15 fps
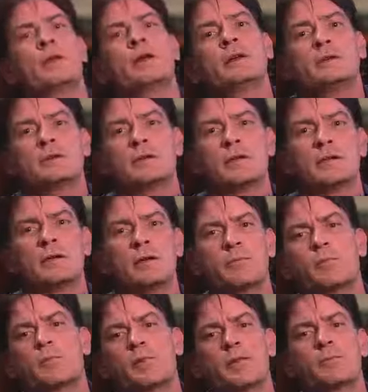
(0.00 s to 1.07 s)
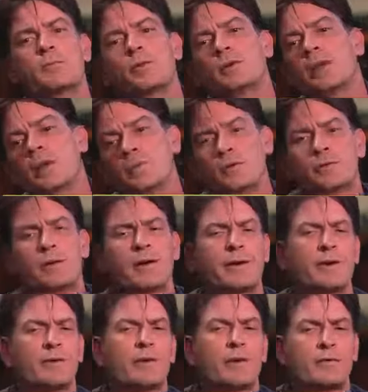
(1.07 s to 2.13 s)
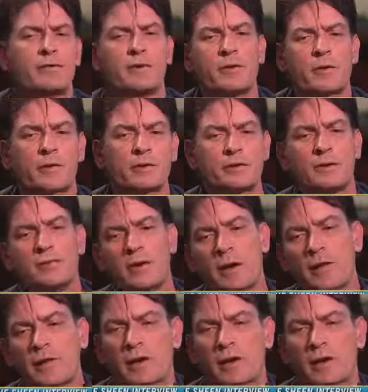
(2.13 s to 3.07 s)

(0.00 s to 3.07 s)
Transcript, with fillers: place that you know people can put labels on it and they can figure all this stuff out.